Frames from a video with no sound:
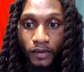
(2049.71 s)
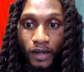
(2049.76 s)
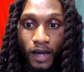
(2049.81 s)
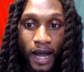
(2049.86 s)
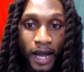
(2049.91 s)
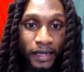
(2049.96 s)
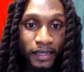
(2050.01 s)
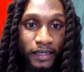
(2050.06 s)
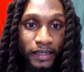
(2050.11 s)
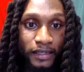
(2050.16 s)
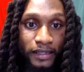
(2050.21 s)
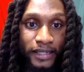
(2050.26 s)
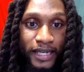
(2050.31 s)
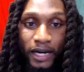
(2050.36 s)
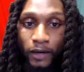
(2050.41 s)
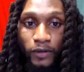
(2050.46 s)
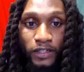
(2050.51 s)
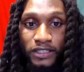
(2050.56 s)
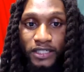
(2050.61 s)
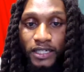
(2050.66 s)
I can
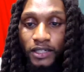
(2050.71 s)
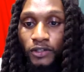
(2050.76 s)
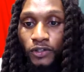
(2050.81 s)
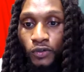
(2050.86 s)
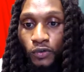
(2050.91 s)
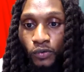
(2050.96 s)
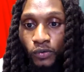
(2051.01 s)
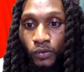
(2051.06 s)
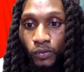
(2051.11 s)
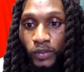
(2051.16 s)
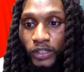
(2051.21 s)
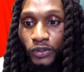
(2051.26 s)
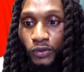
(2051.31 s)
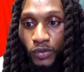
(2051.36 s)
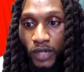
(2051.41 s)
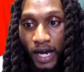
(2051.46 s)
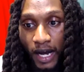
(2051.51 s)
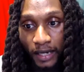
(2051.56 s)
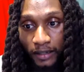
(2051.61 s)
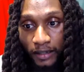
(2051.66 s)
guarantee you we do
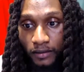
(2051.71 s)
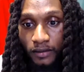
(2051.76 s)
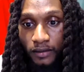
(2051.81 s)
not.